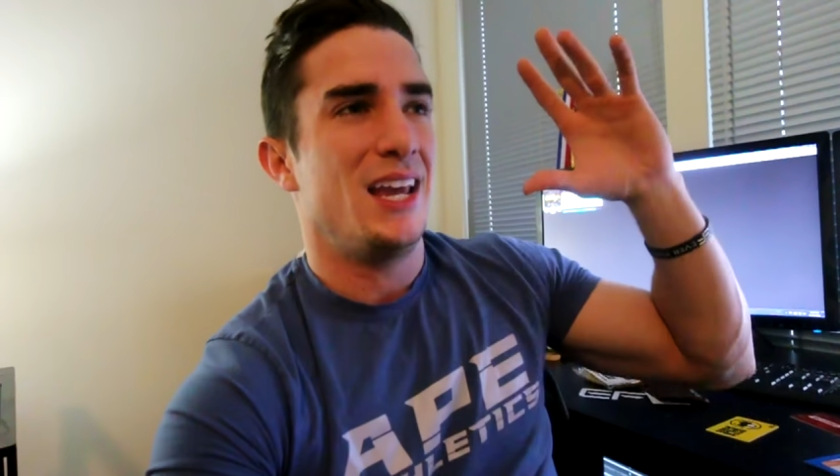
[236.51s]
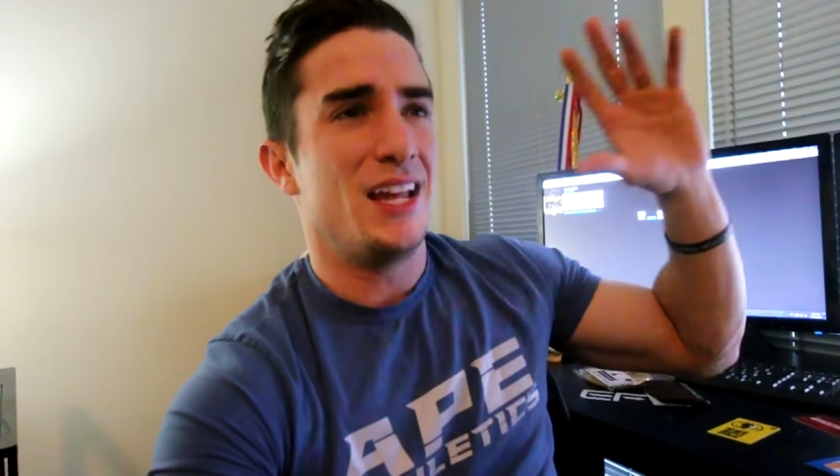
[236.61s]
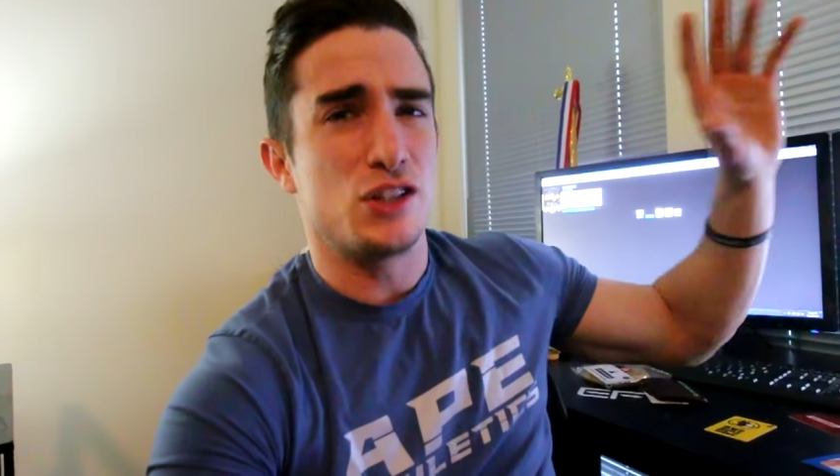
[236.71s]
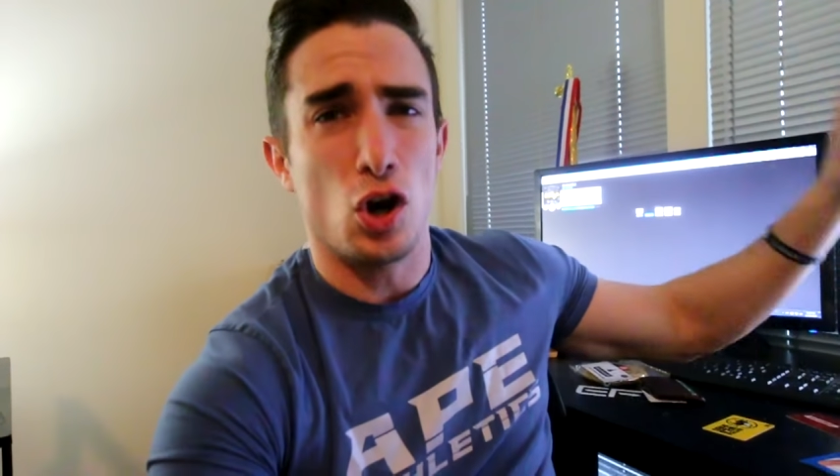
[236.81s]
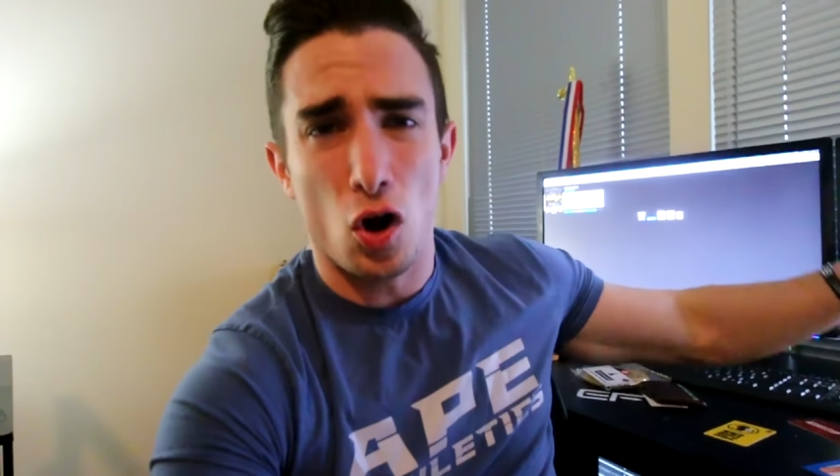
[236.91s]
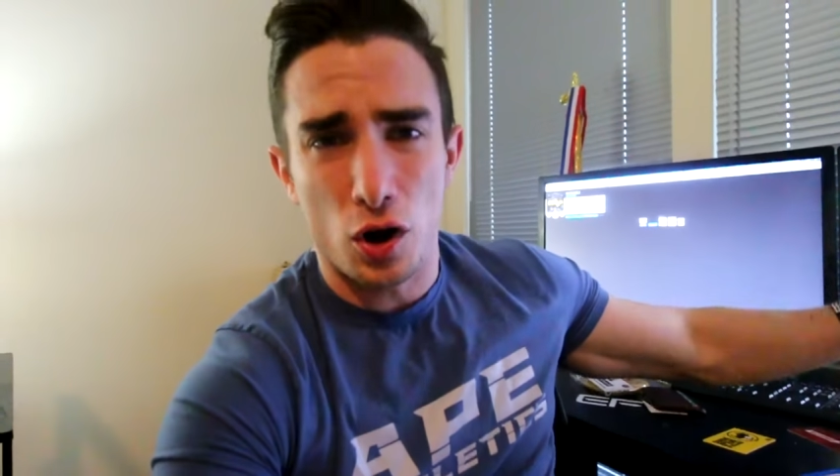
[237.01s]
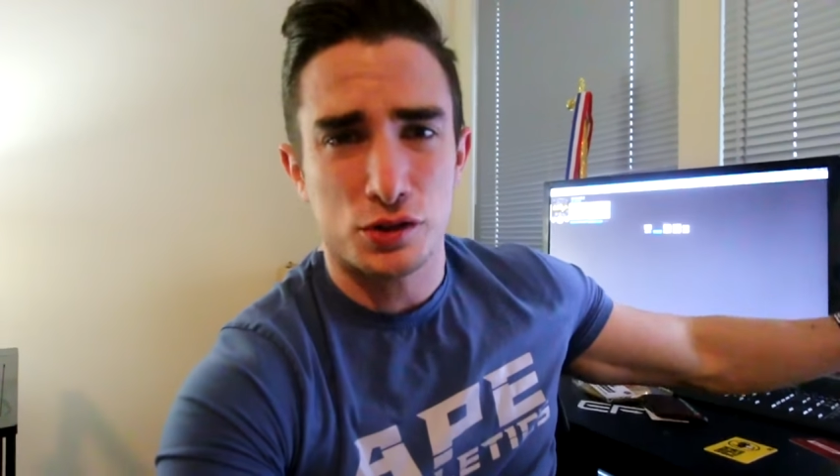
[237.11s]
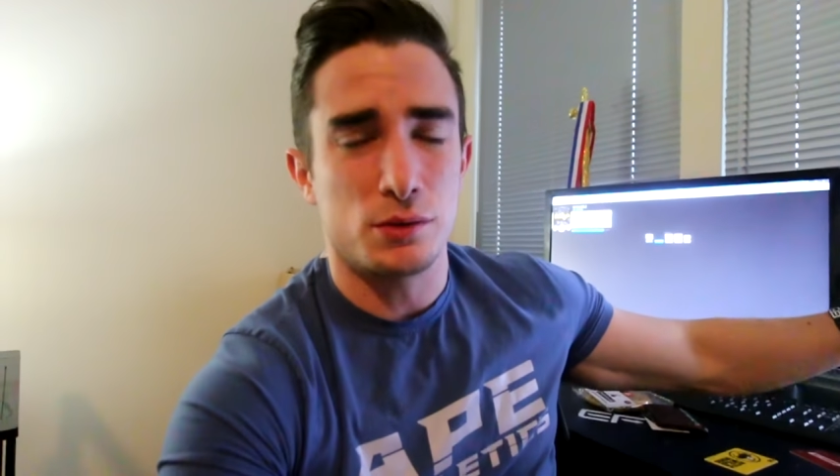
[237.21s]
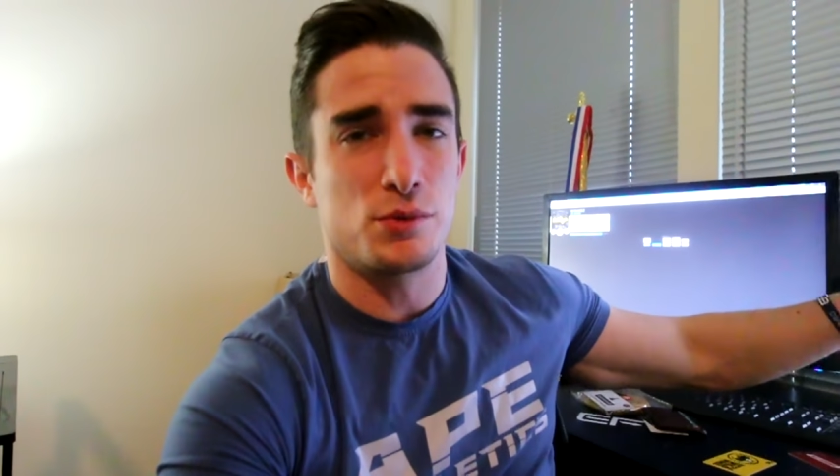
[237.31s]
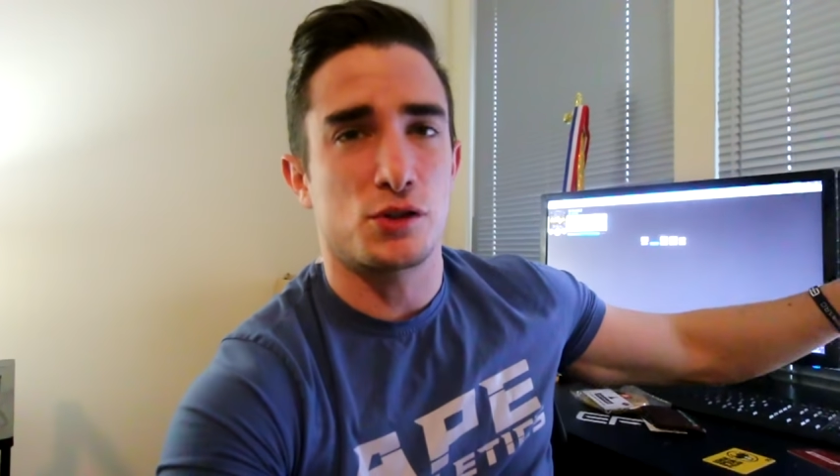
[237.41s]
It's an
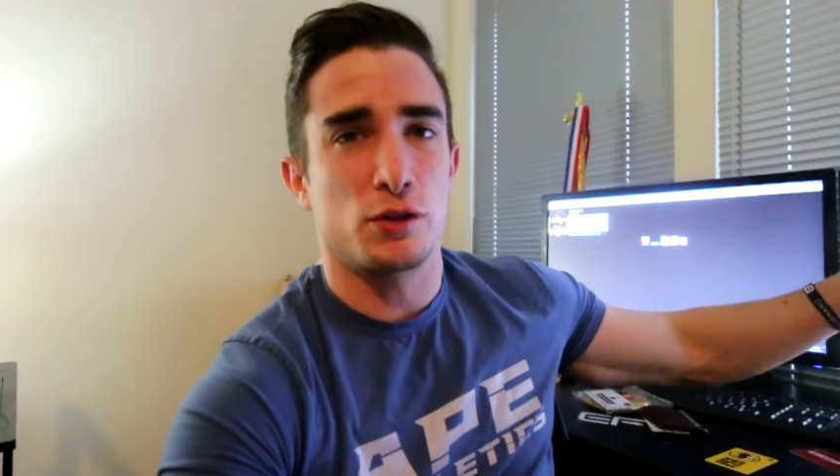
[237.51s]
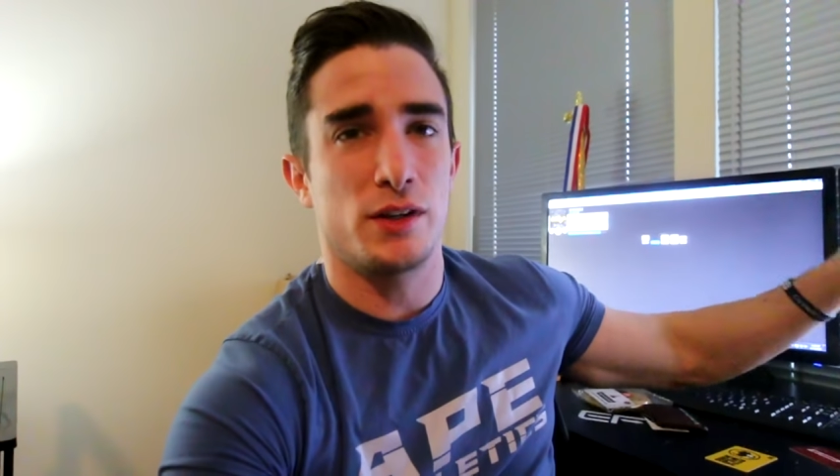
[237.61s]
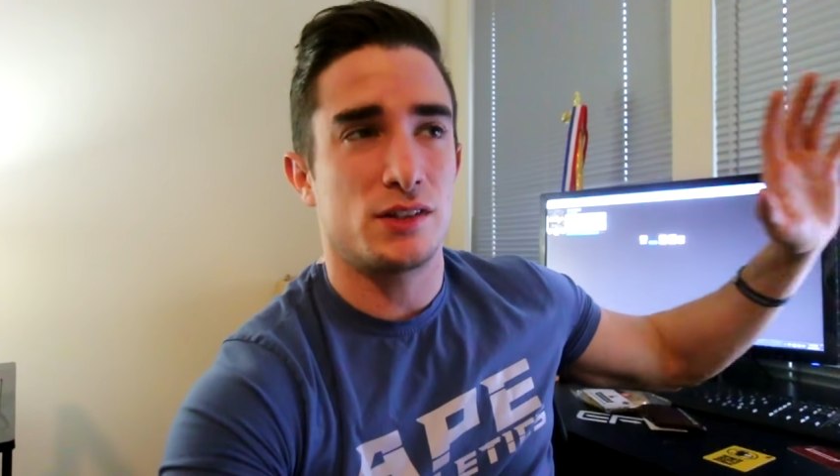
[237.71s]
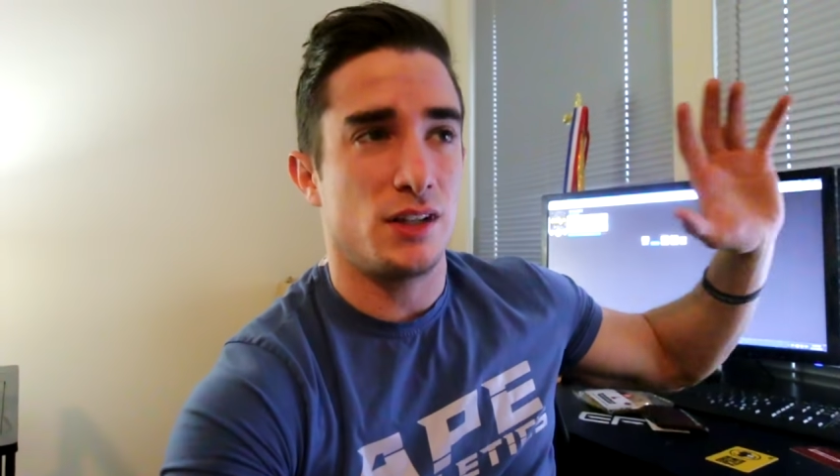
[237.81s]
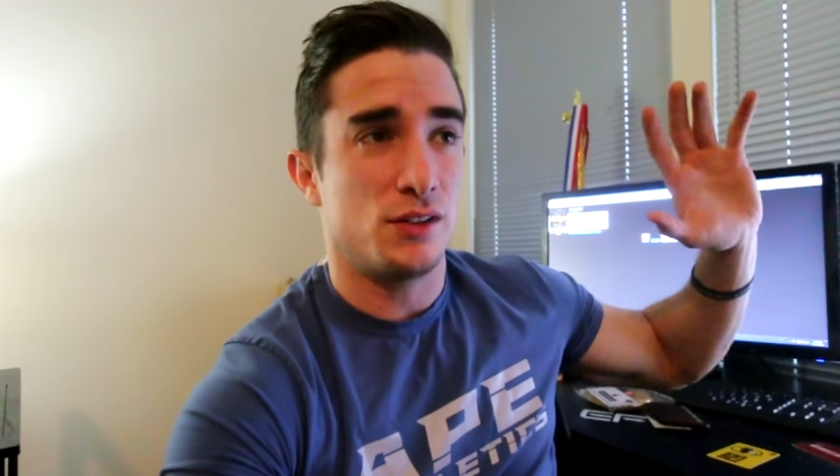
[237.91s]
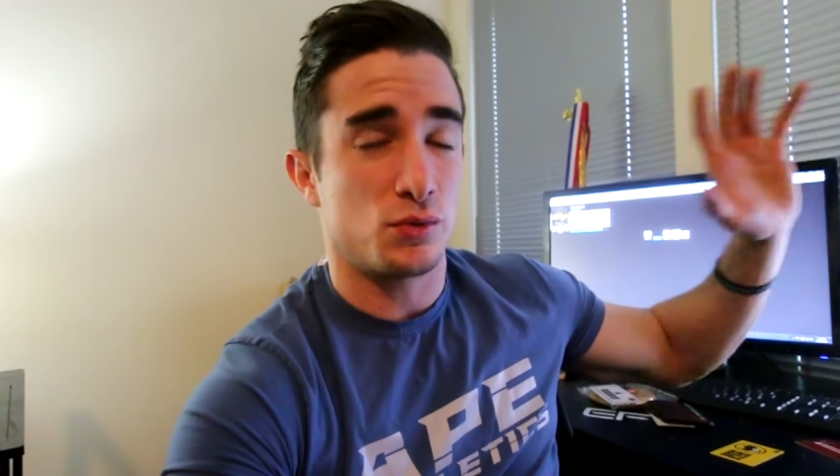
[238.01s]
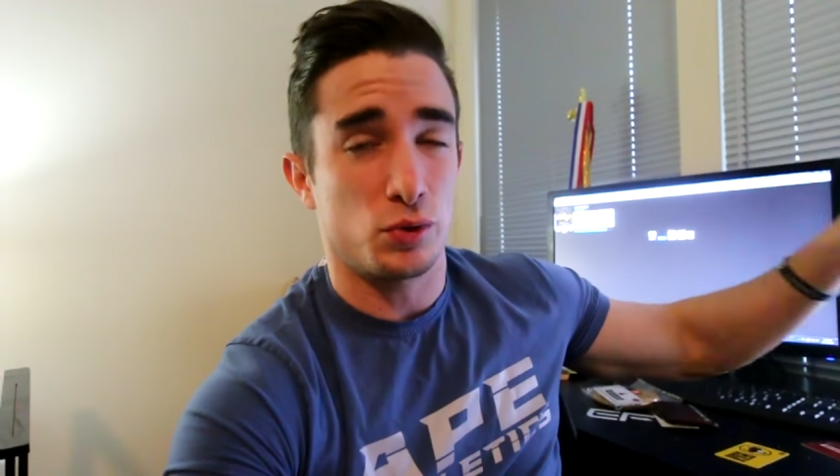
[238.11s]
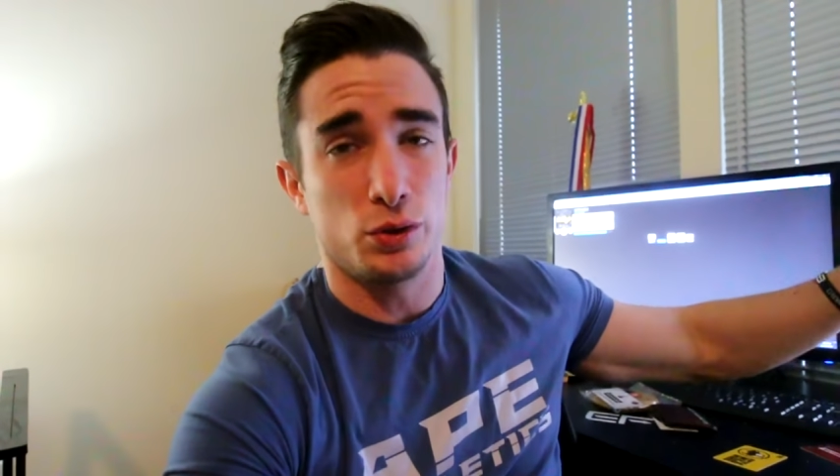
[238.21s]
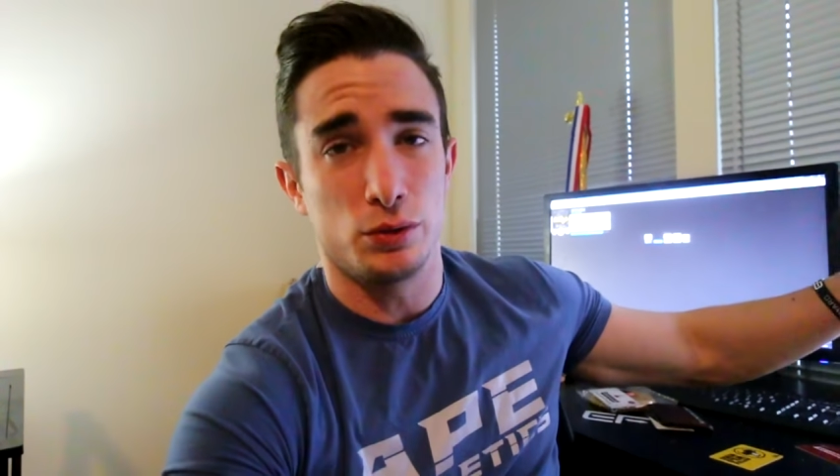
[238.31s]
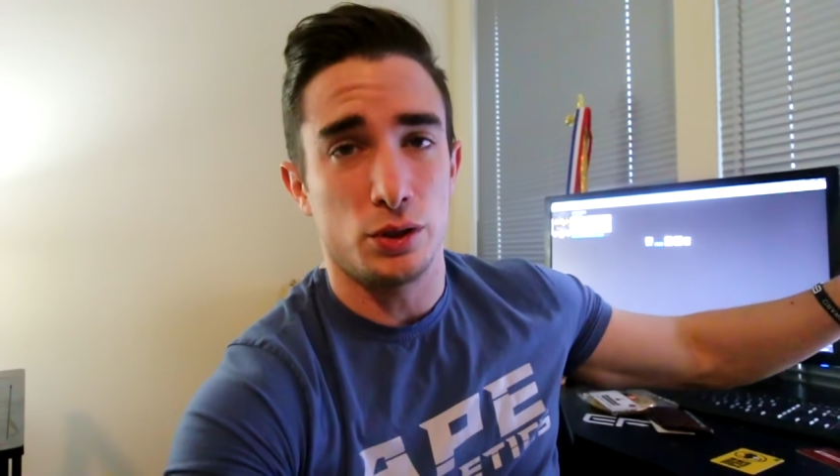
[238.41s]
awesome service. It's
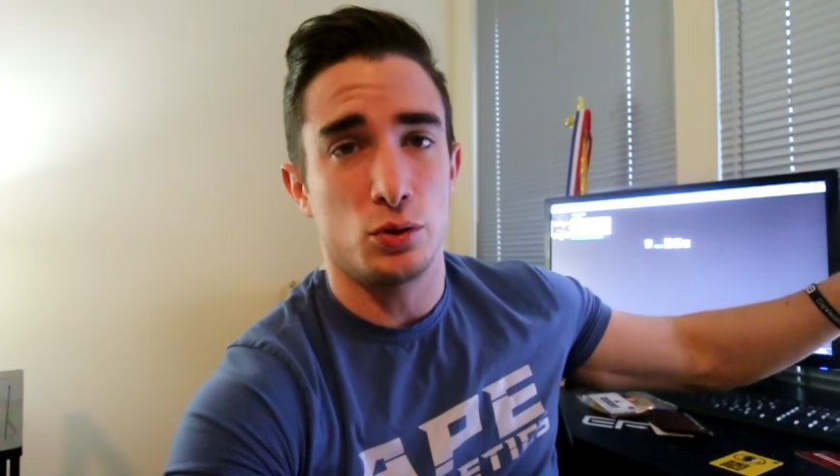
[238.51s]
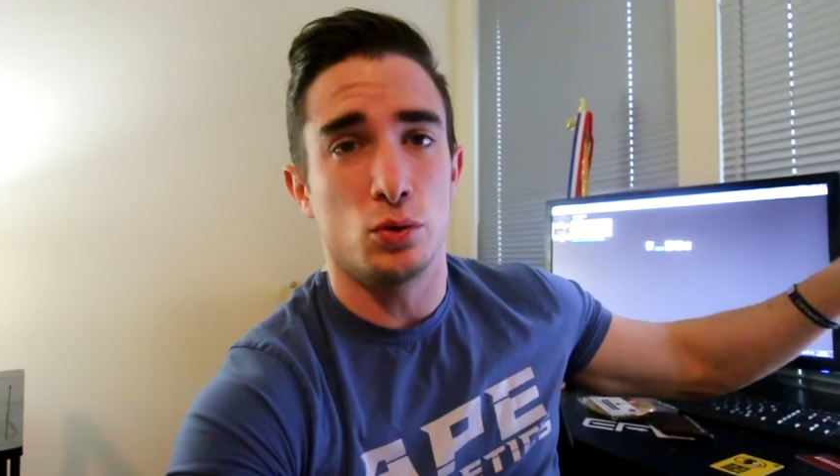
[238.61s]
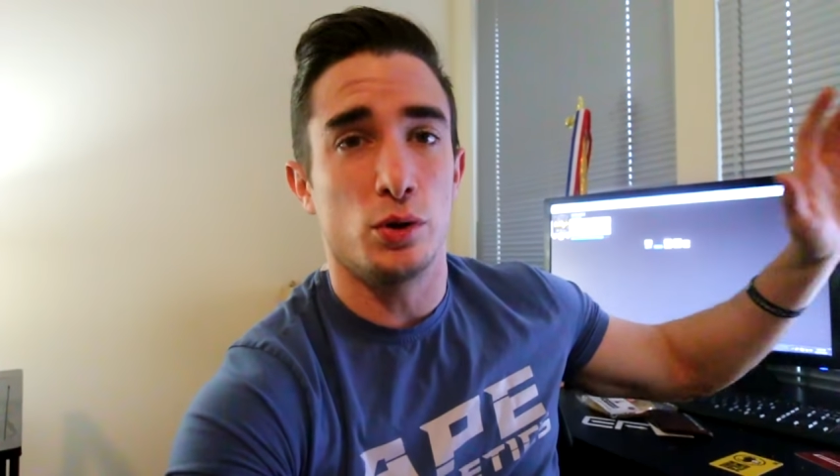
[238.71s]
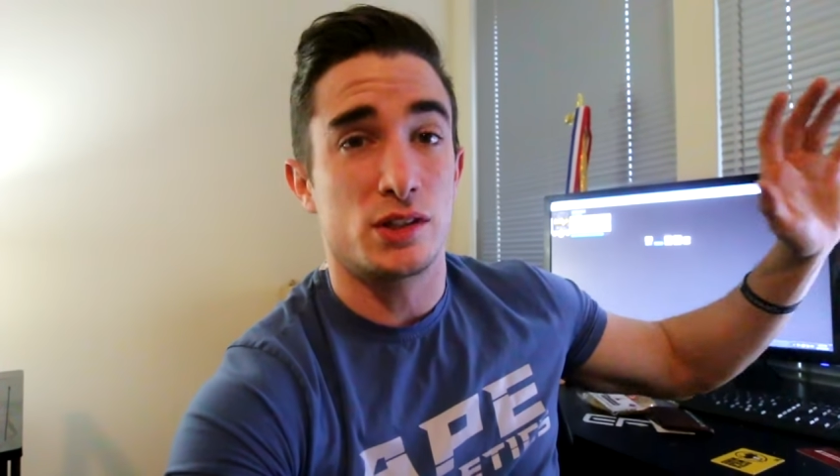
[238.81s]
really, really cool.